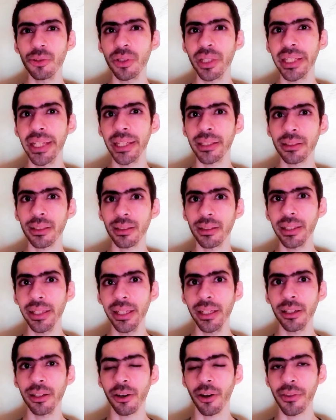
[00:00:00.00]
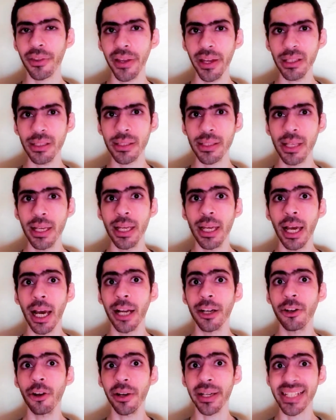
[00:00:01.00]
to get clear on this
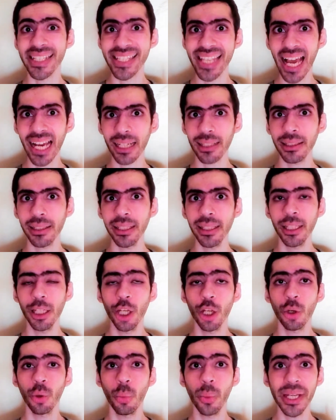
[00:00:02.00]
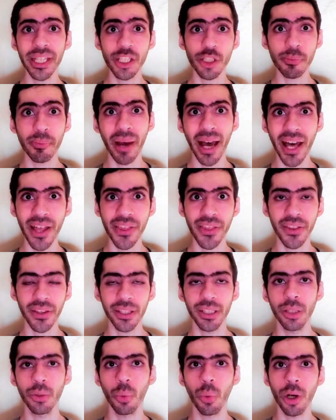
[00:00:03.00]
and know exactly which path
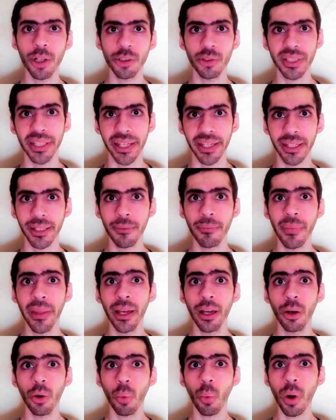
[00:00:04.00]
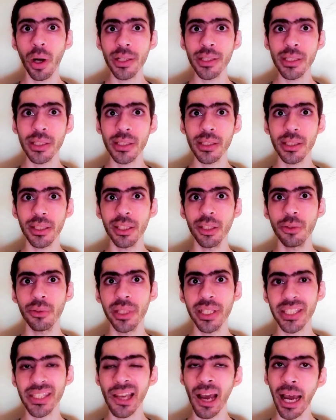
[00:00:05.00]
you want to take. Once you
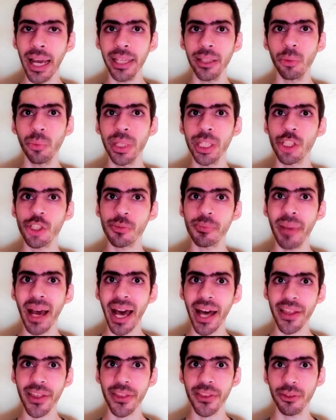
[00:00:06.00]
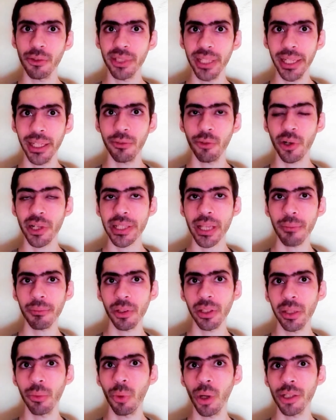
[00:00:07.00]
decide which path to take, for
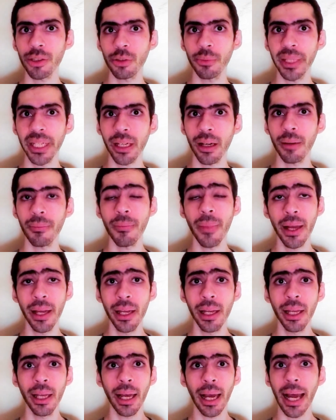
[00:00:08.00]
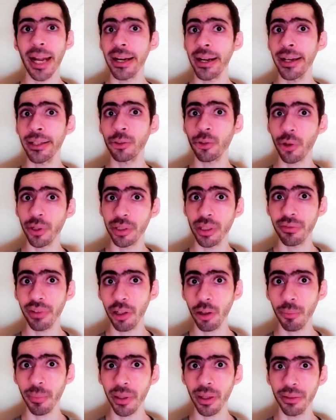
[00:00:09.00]
example, you want to become an Android
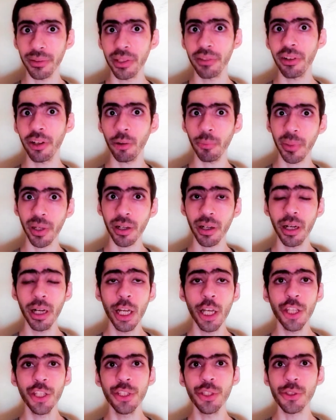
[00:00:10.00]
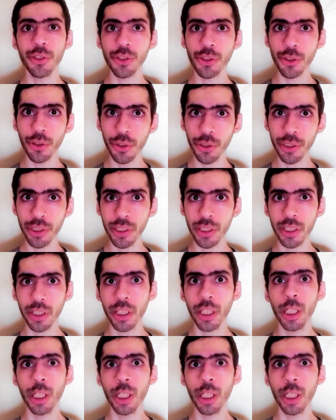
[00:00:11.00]
developer, you should